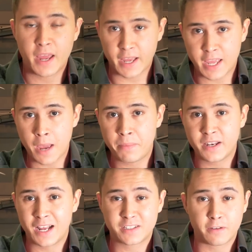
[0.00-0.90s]
And
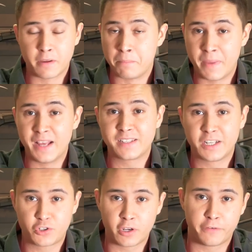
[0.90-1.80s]
Gambit has
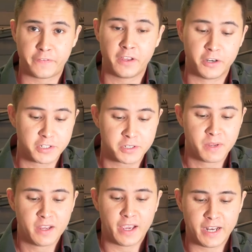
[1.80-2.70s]
amazing trigger fingers.
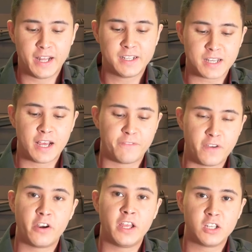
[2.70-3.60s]
It is a
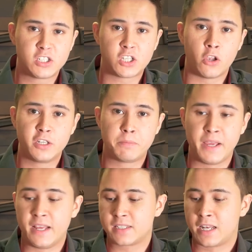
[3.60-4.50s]
very solid
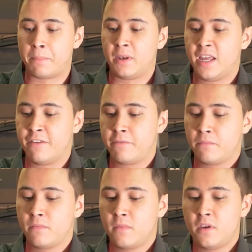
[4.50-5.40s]
piece, and I believe
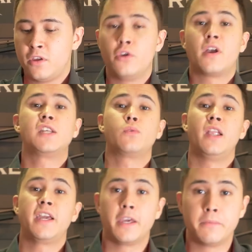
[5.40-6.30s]
you guys will
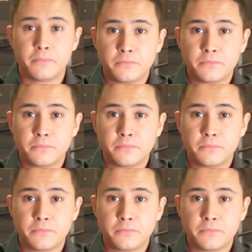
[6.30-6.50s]
like it.